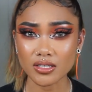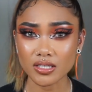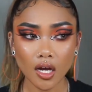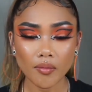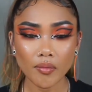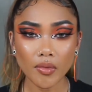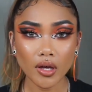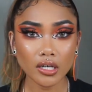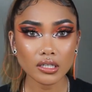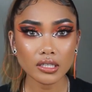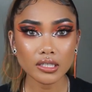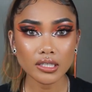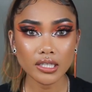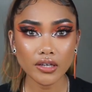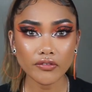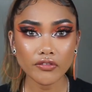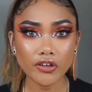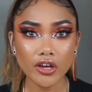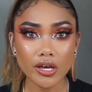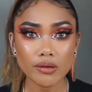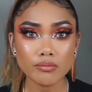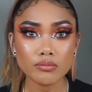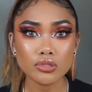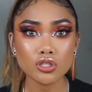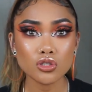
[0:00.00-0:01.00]
I'm not gonna give
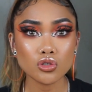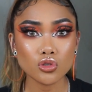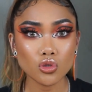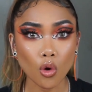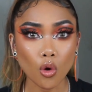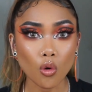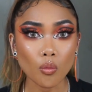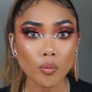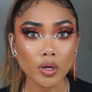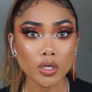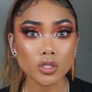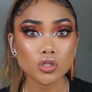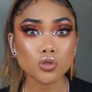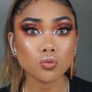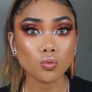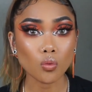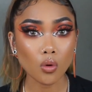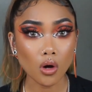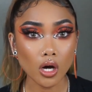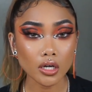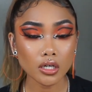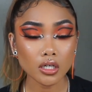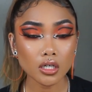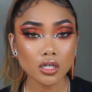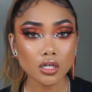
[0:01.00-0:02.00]
him so much
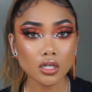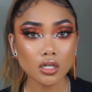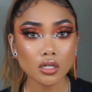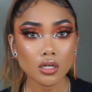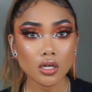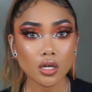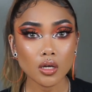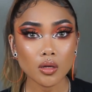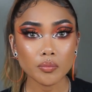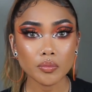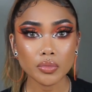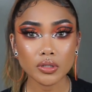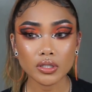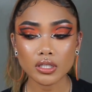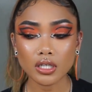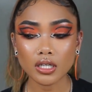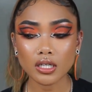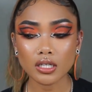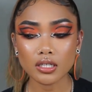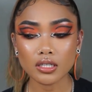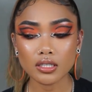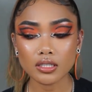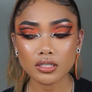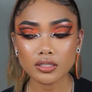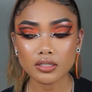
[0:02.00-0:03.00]
water
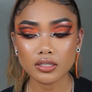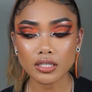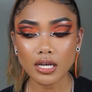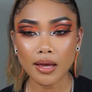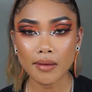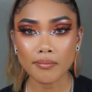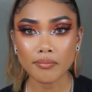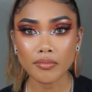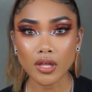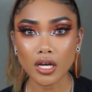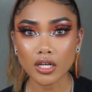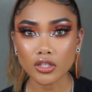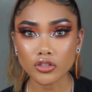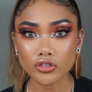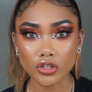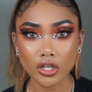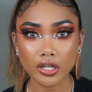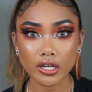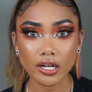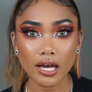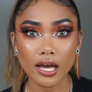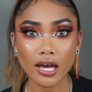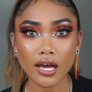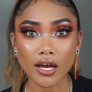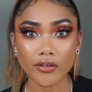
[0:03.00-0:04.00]
because I'm not
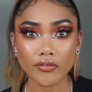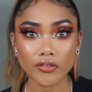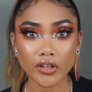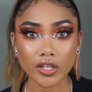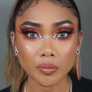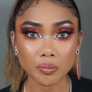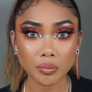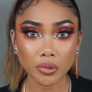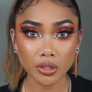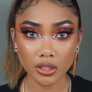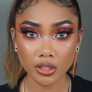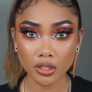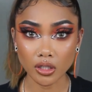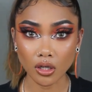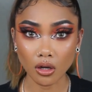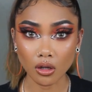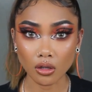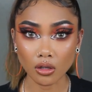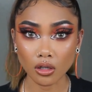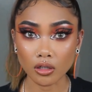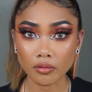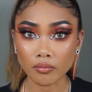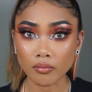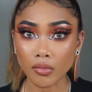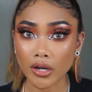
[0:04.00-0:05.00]
trying to have like pee
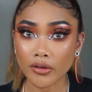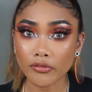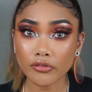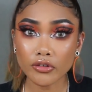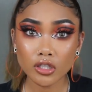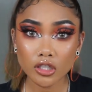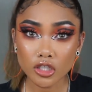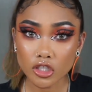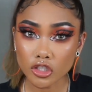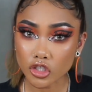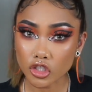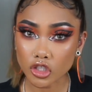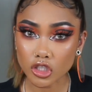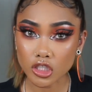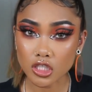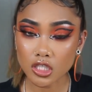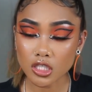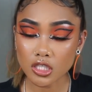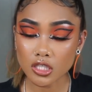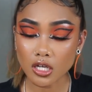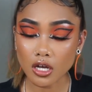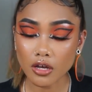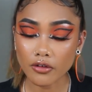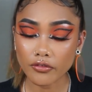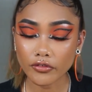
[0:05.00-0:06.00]
all on my furniture and
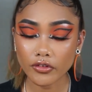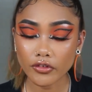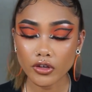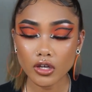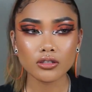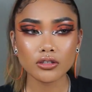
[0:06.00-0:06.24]
stuff.